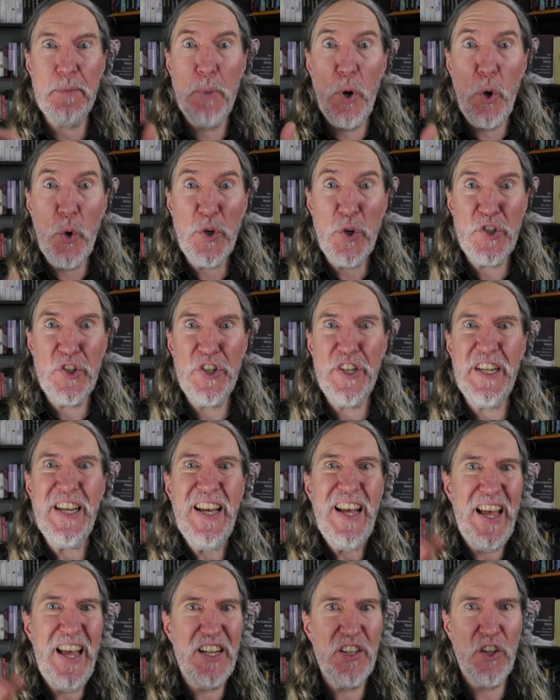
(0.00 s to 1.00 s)
poetry
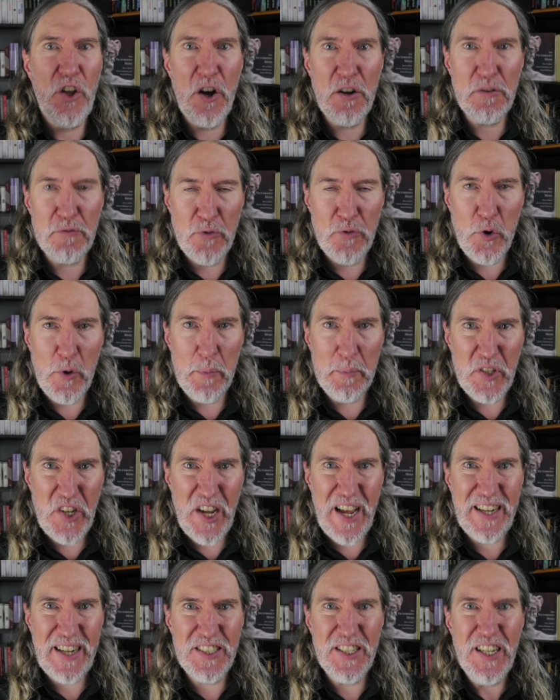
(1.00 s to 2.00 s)
and long-form
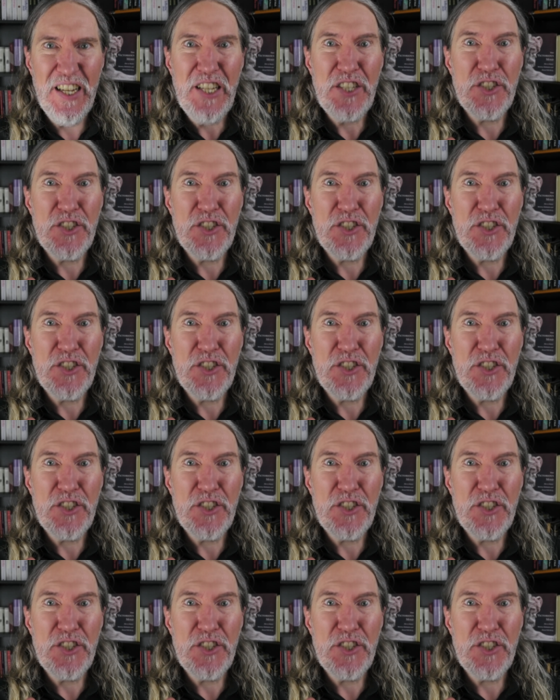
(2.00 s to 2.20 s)
text